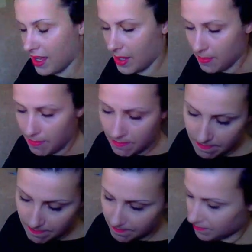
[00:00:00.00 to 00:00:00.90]
The
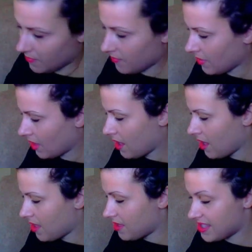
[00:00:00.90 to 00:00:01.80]

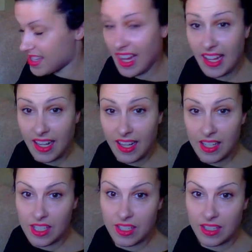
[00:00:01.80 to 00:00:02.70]

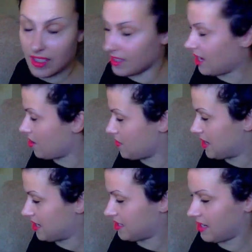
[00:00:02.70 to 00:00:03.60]
second layer,
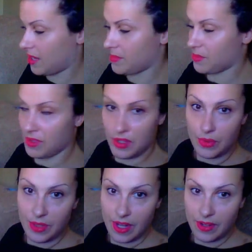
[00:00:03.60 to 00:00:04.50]
because it comes with
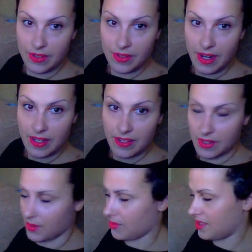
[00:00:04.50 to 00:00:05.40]
2 layers, right?
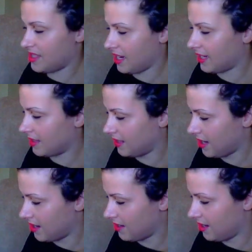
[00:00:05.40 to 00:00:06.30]
So the second
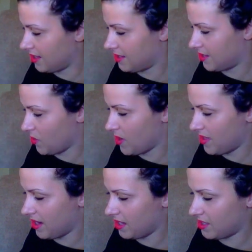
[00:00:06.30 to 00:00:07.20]
layer is the
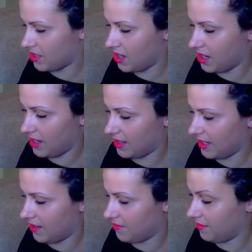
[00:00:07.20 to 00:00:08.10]
one that I saw and
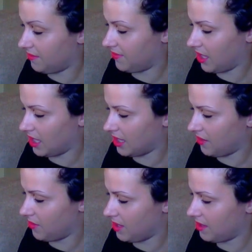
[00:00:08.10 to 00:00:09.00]
like fell in
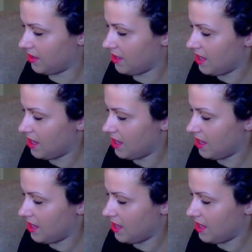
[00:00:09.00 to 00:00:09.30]
love with.